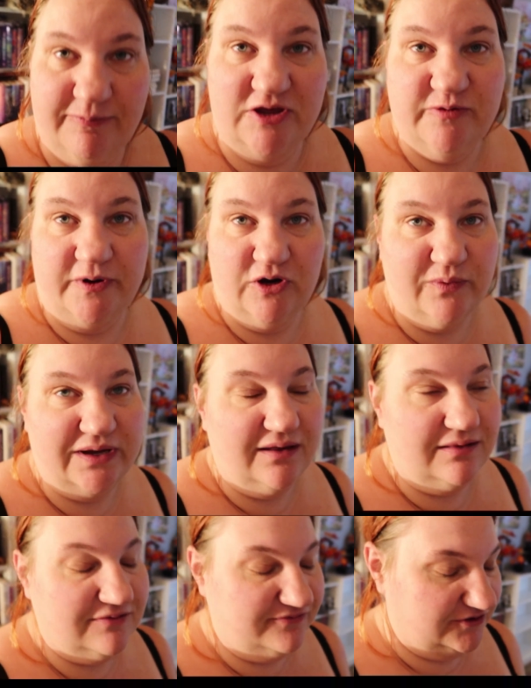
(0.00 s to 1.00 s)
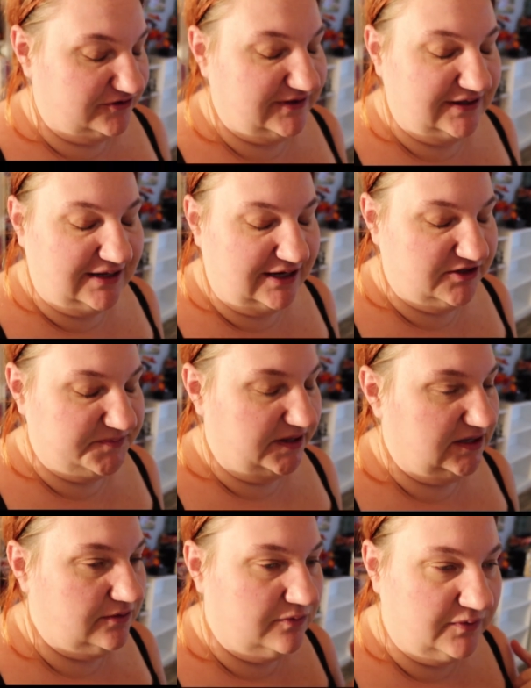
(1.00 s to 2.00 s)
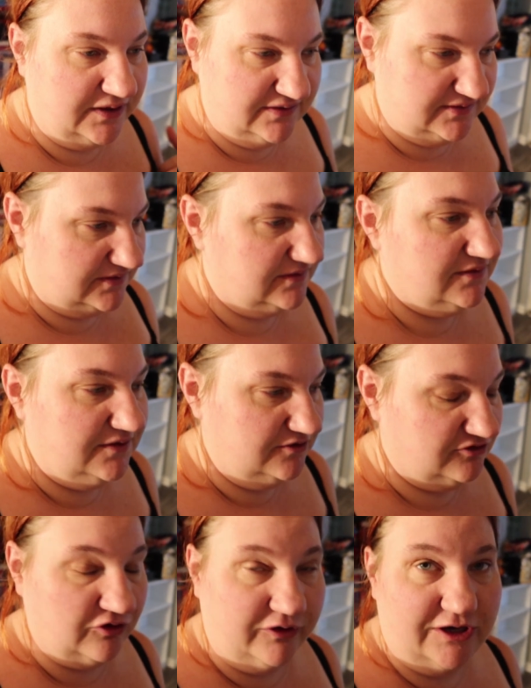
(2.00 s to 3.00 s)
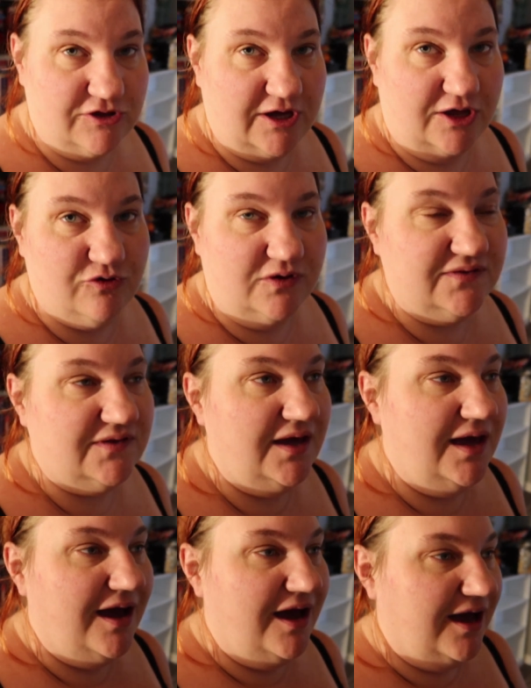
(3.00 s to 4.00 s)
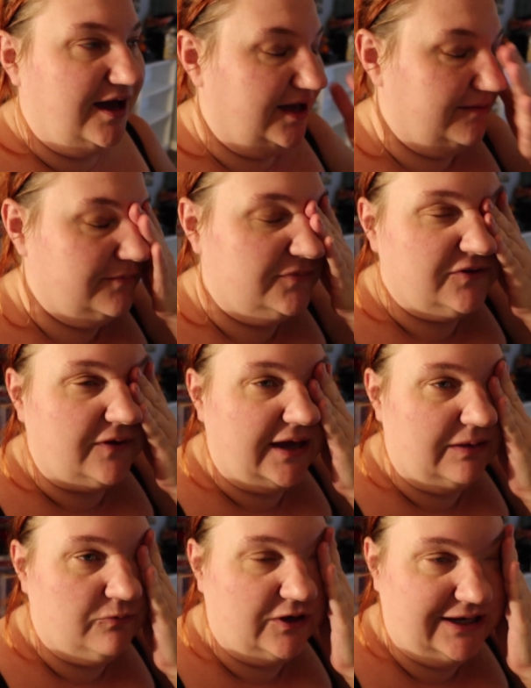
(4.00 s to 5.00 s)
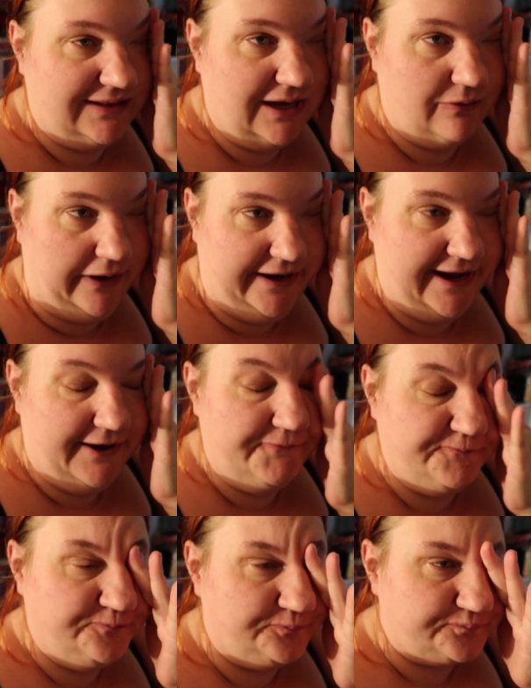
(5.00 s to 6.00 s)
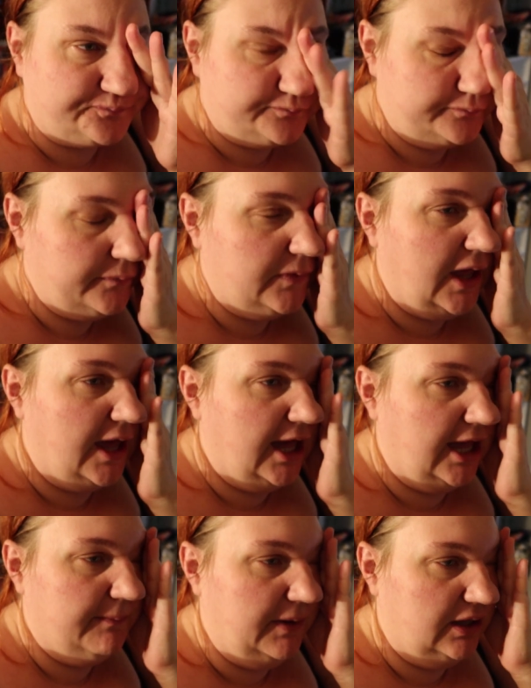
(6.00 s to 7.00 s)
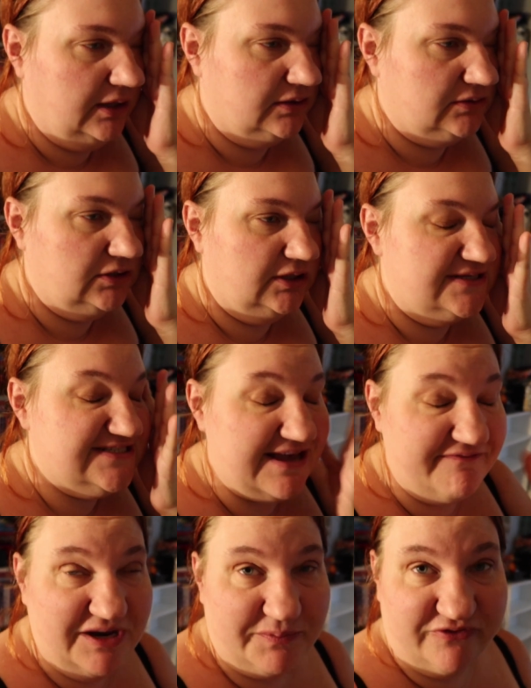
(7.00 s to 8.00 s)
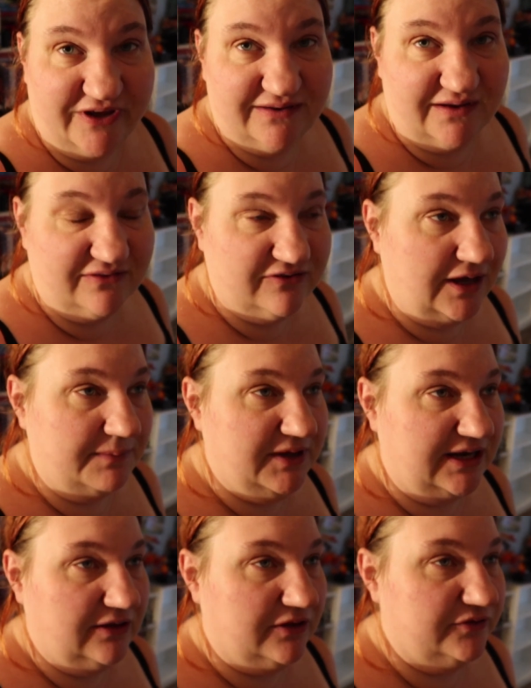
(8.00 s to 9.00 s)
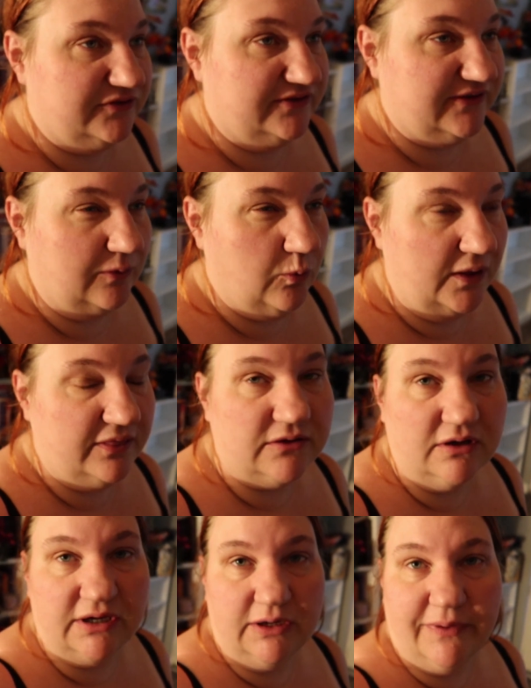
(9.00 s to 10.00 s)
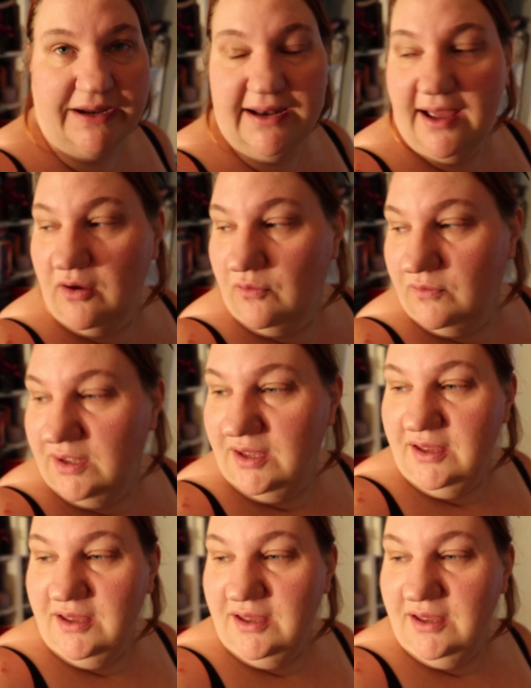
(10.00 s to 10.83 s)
have my spinner wheel and the first thing that I spun was Stolen Enchantress. Um, so I am reading that right now. I'm 70% done, so I'm getting close. It's like 1.30 right now.